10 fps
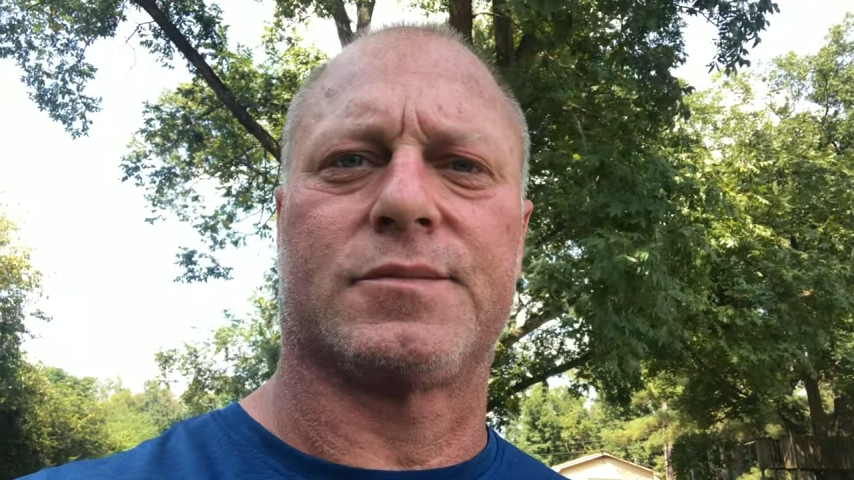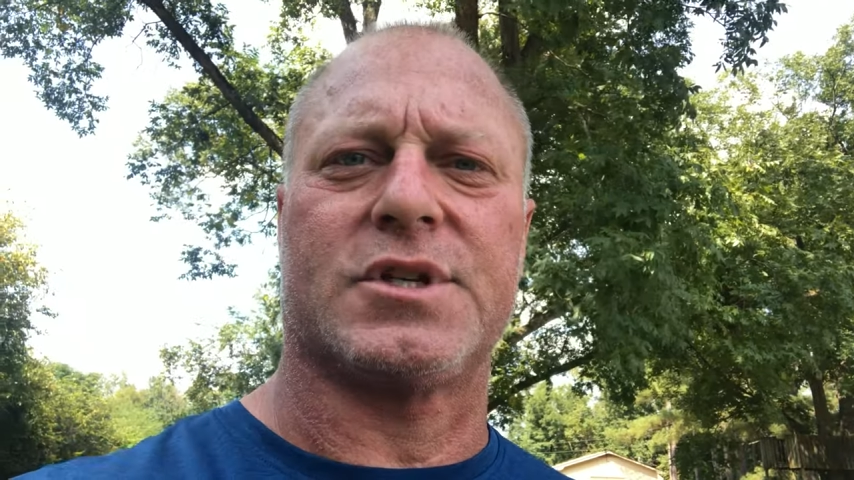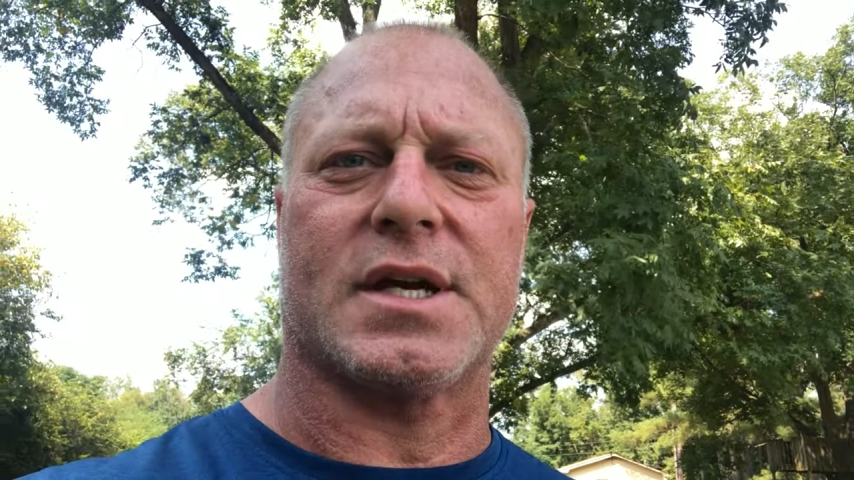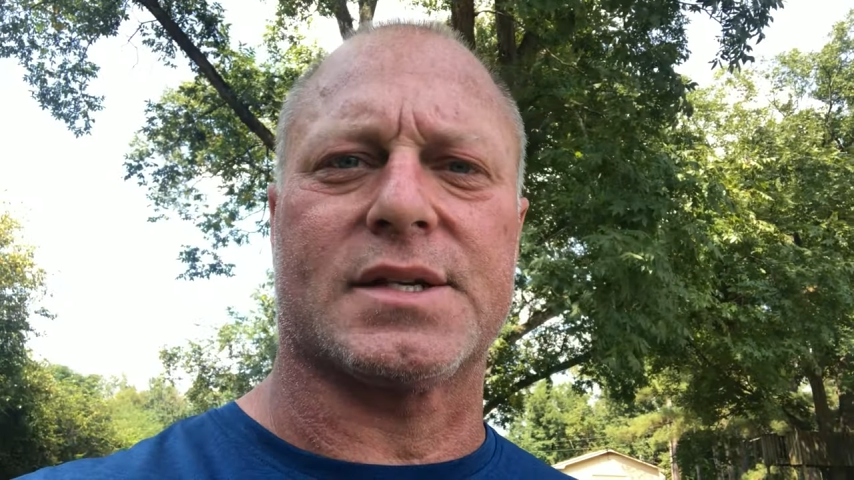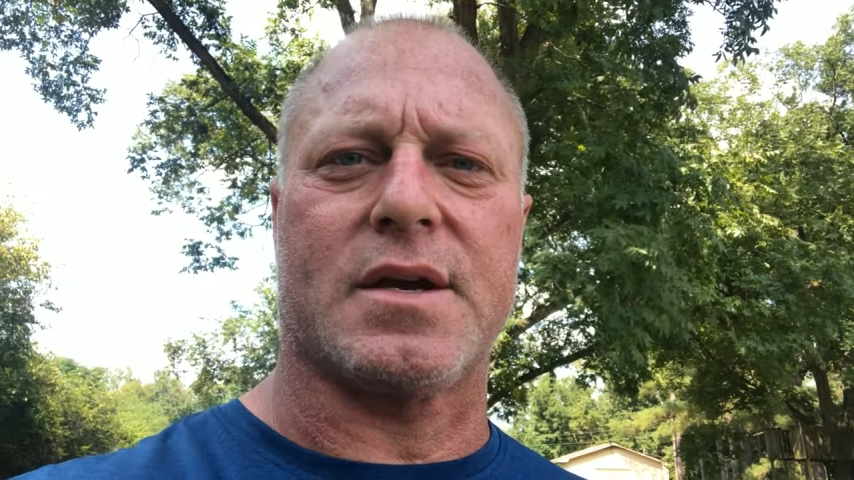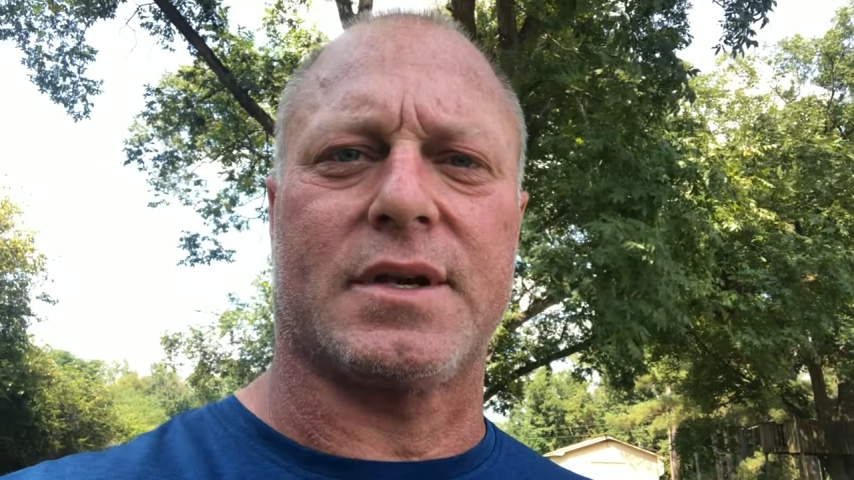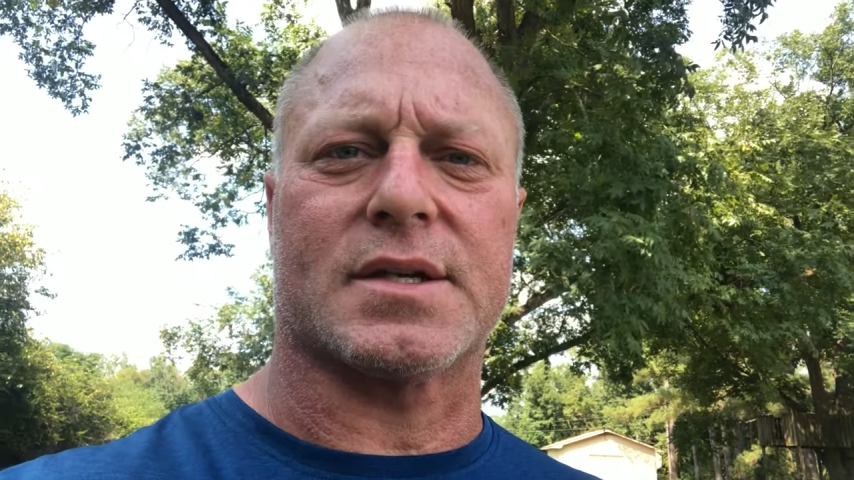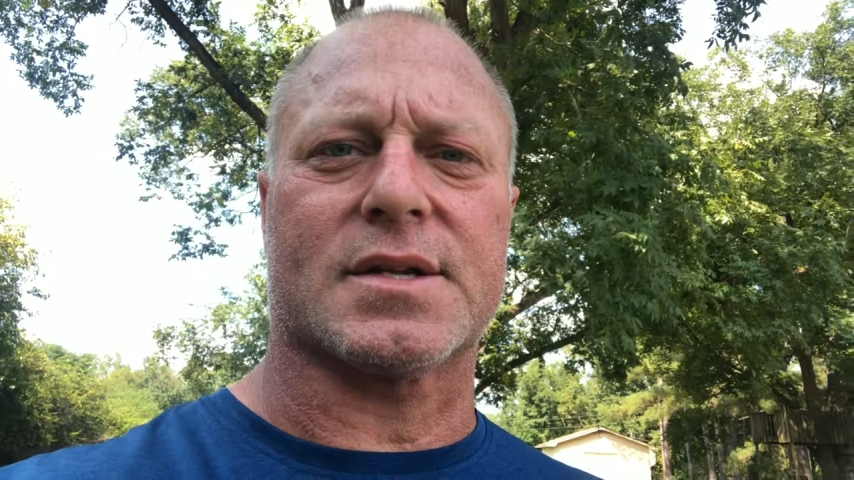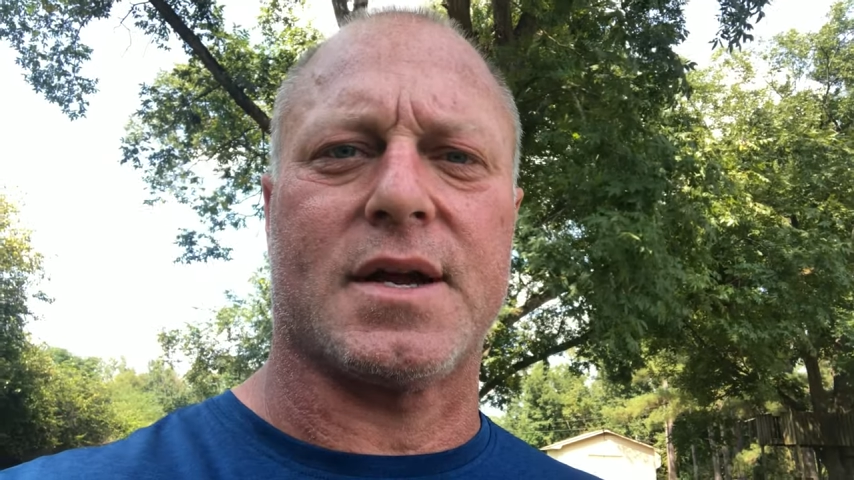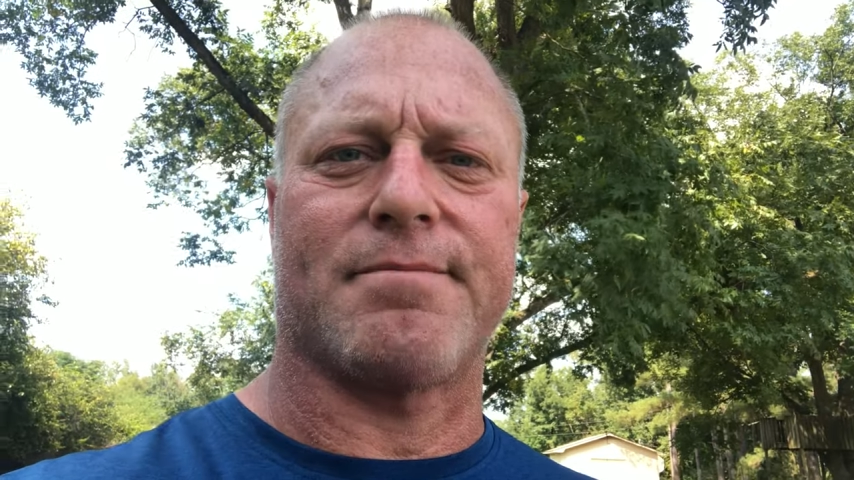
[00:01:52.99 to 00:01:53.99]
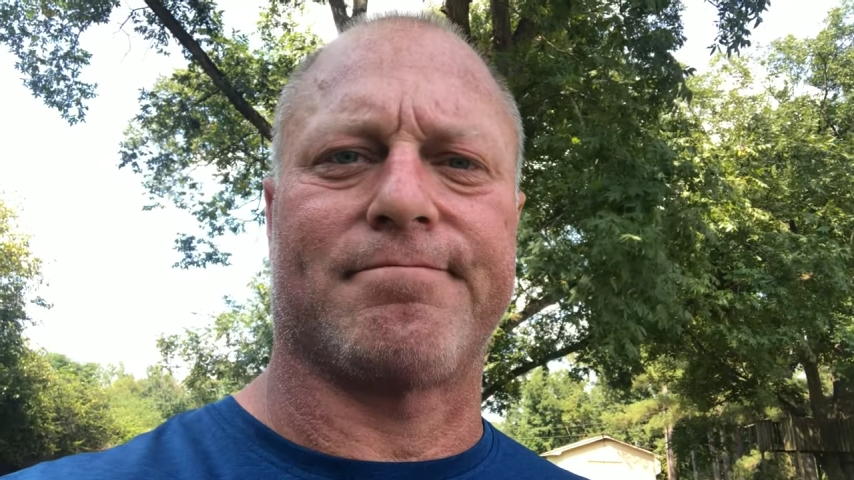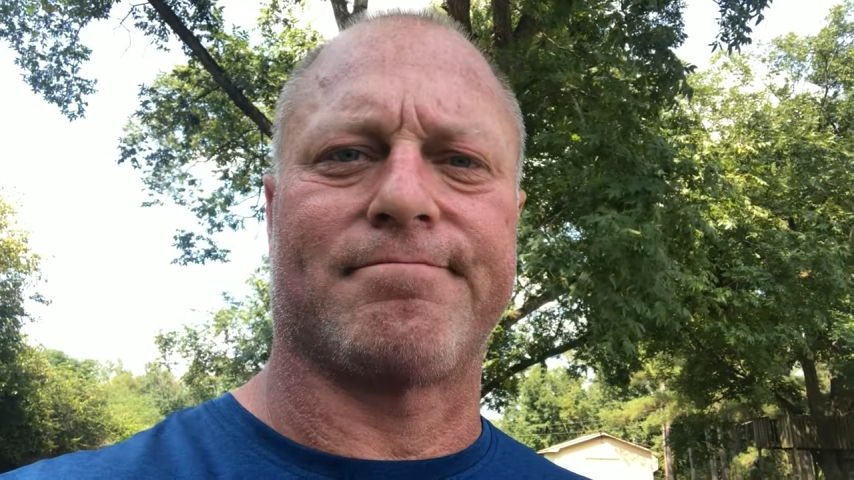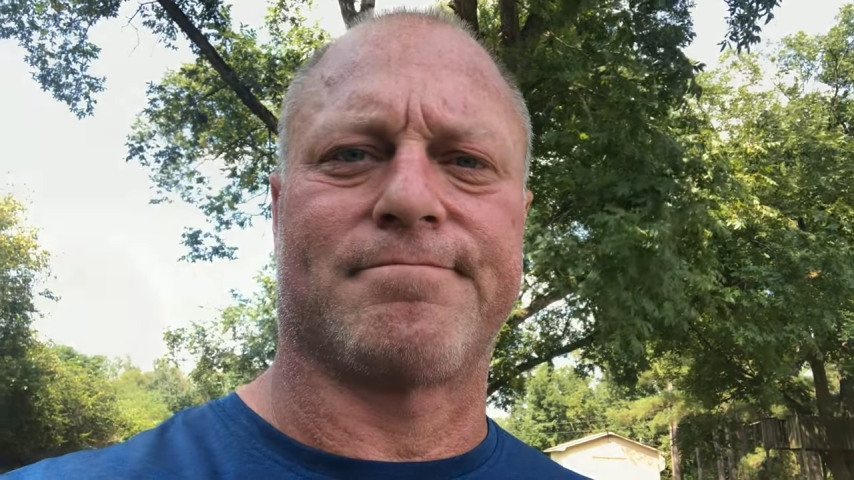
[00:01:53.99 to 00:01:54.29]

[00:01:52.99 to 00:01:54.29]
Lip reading: Check us out next time.